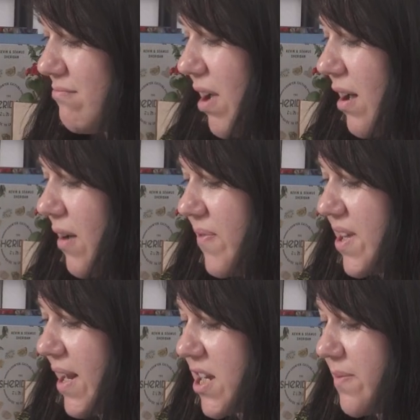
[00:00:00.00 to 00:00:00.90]
half a
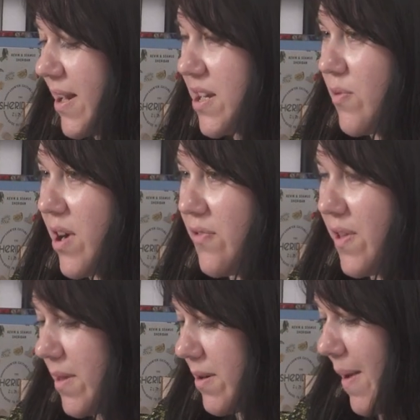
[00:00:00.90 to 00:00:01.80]
centimetre worth
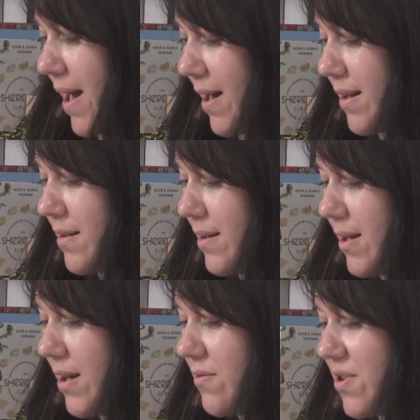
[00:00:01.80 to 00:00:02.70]
in the pan,
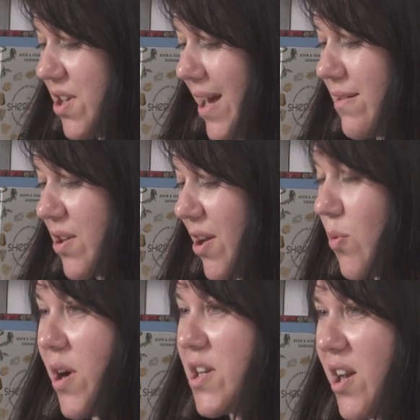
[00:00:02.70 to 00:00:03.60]
which sounds like
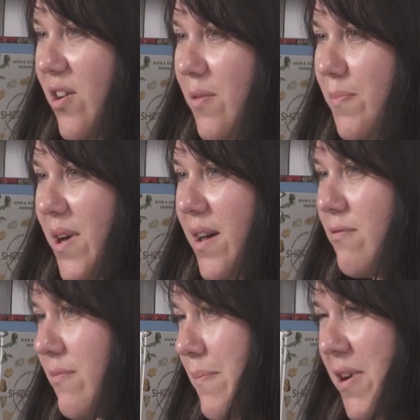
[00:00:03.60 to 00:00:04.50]
quite a lot,
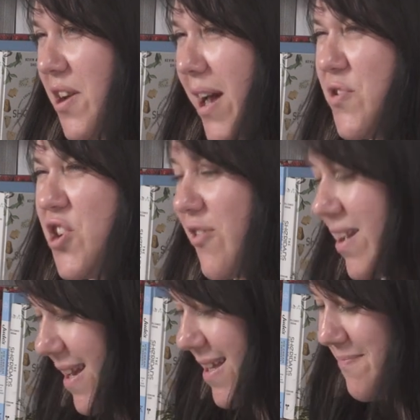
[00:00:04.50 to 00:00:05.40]
but remember you don't have sugar
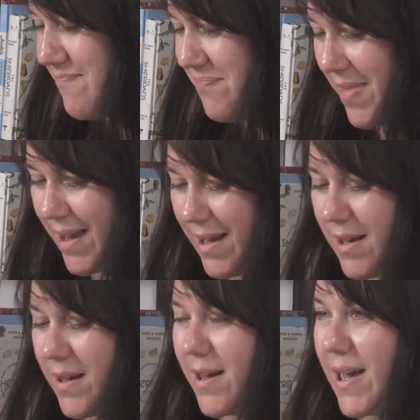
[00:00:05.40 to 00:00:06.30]
in this.
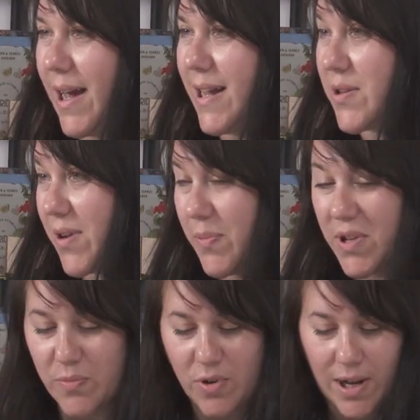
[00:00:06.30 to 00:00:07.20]
Okay, so we're going to
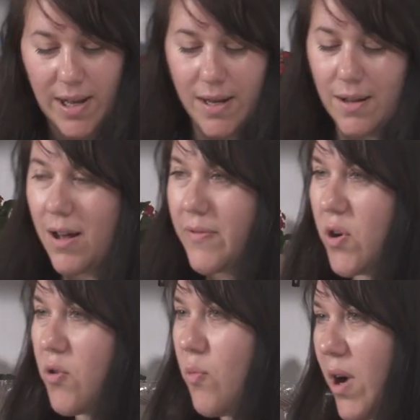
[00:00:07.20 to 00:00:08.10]
put some oil in. I've
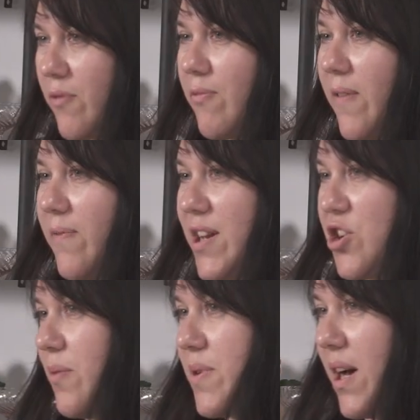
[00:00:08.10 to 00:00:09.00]
got 1 roughly
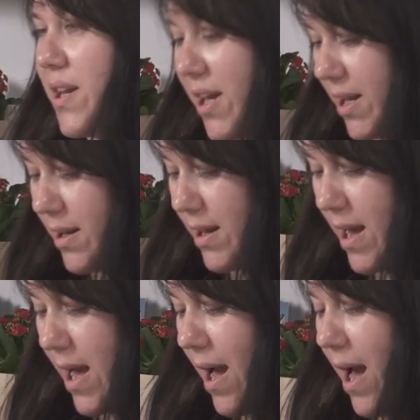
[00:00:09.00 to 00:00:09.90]
chopped onion,
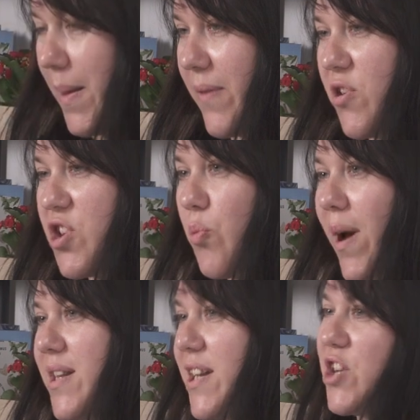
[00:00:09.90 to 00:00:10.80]
and then I've got
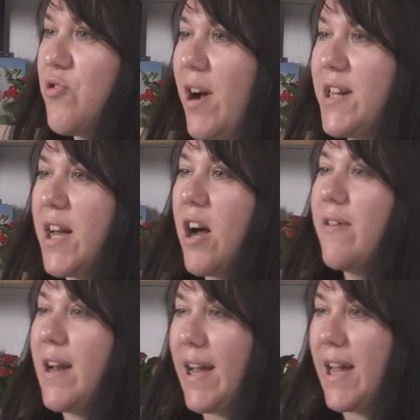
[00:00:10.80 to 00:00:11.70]
20 dried
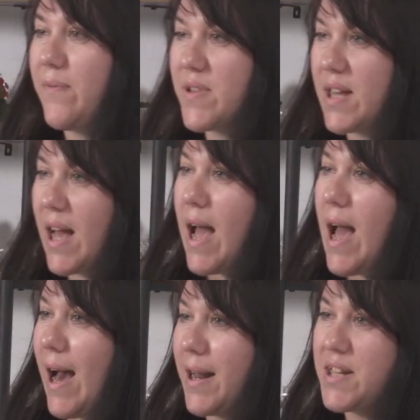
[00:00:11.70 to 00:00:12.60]
curry leaves
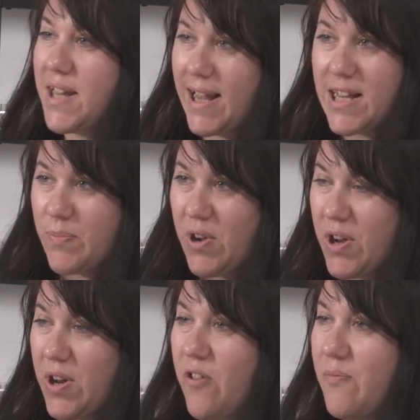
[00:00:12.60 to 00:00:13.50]
and a
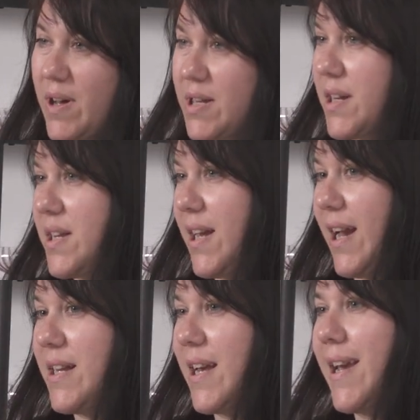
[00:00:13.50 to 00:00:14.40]
teaspoon of mustard seeds.